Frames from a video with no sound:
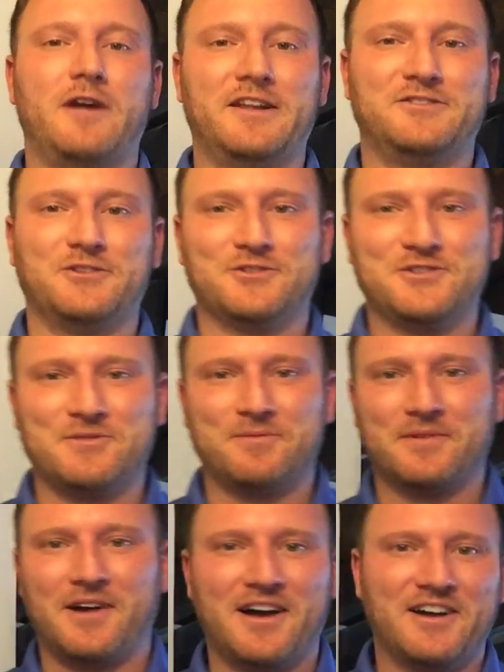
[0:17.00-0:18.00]
rental
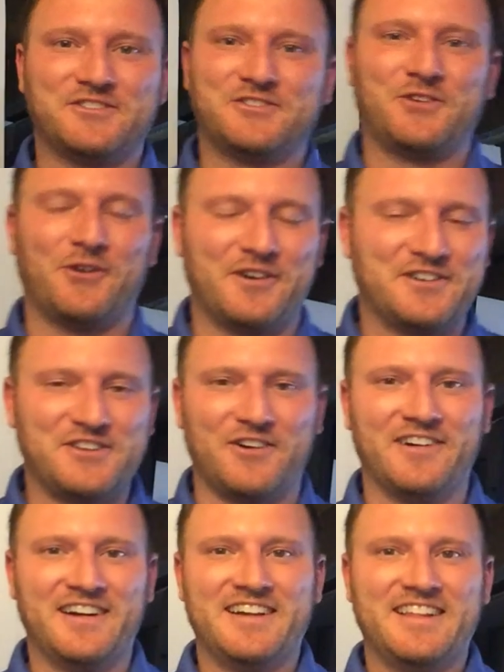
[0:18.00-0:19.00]
uh, store.
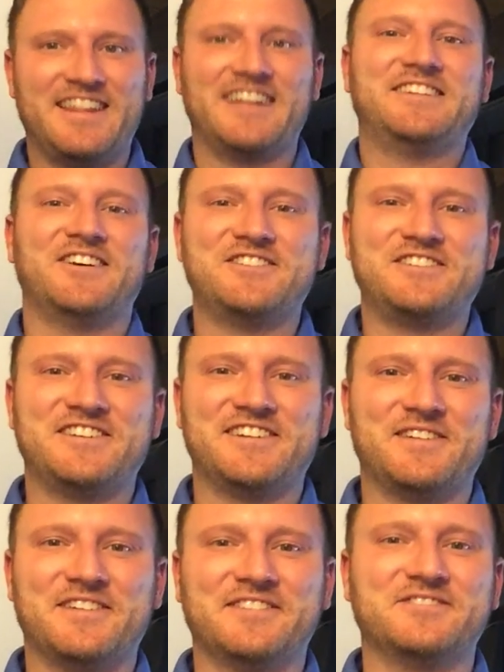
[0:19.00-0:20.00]
So that tells you
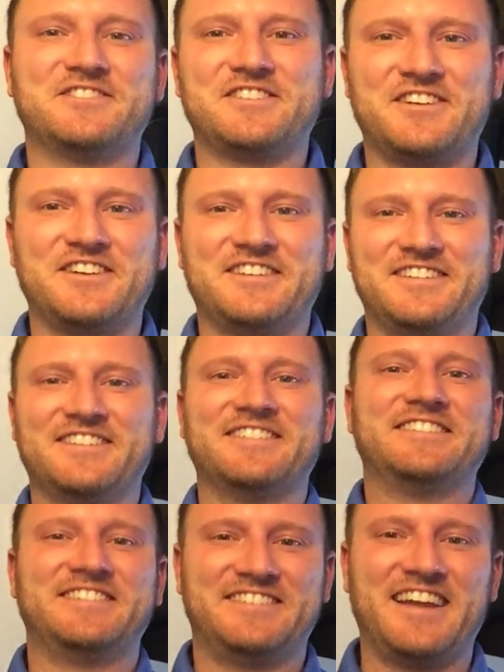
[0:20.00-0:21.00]
it was a good
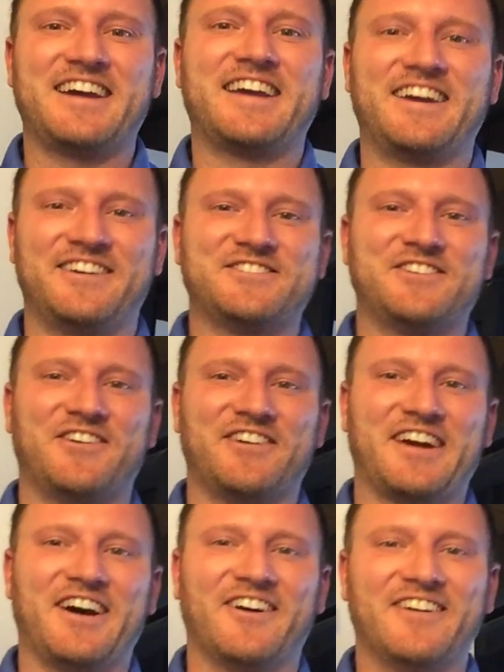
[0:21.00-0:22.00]
decade or so
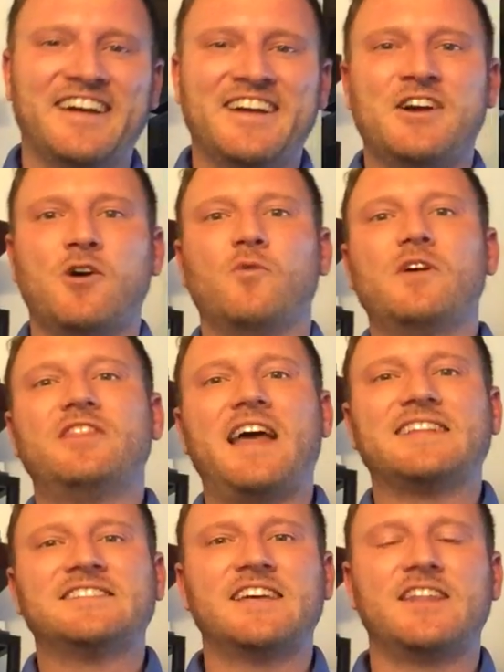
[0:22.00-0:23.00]
ago. With
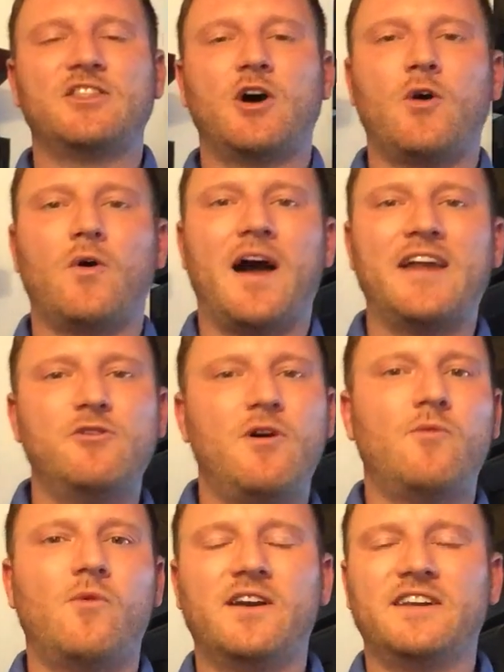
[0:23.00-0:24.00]
that said, though, I knew
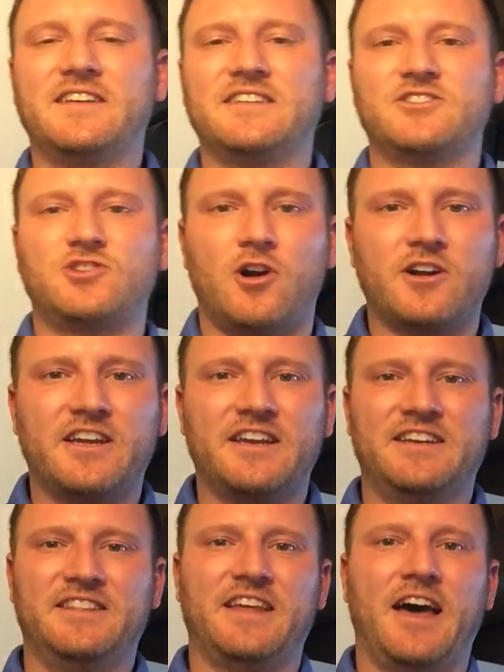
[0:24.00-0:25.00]
I wanted to start
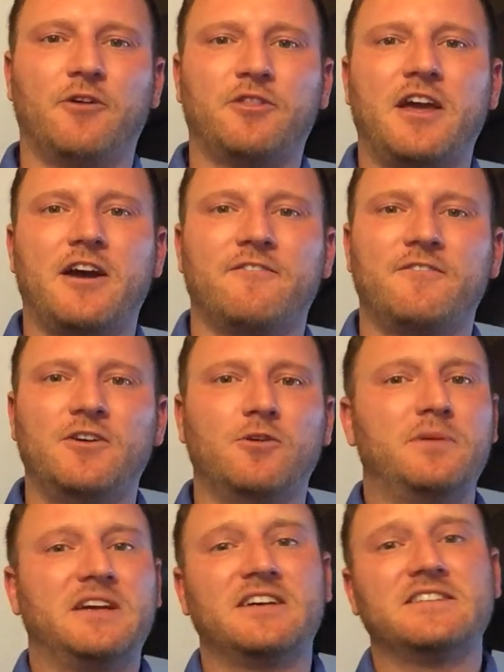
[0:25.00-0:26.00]
getting in the healthcare
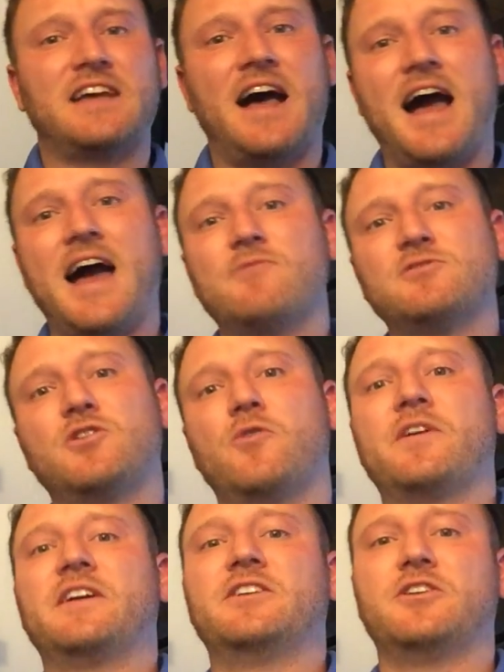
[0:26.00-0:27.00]
field because I was
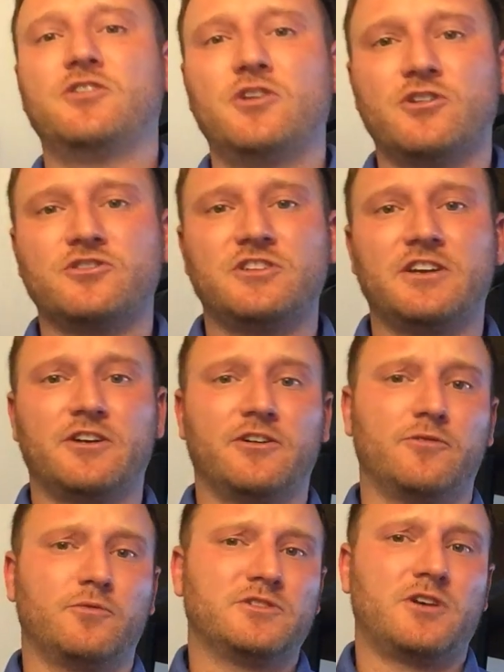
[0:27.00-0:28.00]
going into nursing
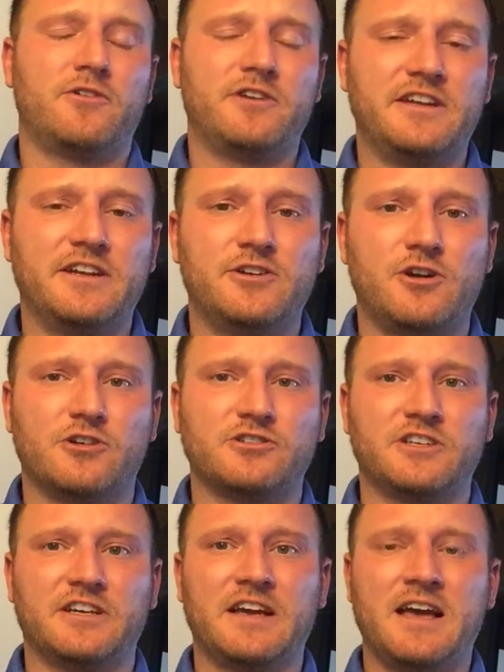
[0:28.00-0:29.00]
or was already in
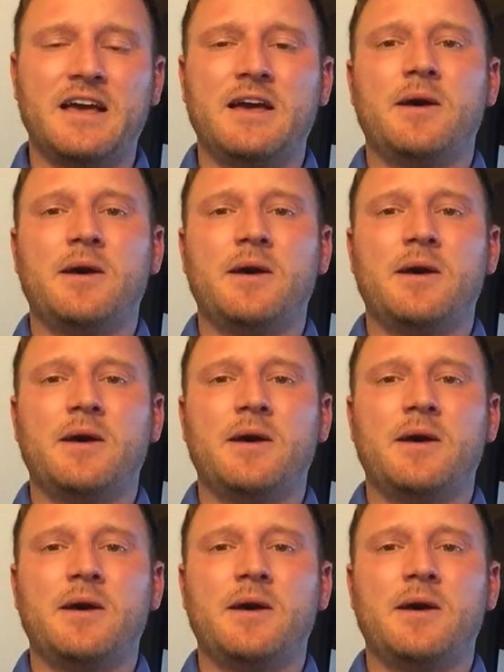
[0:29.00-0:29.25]
nursing,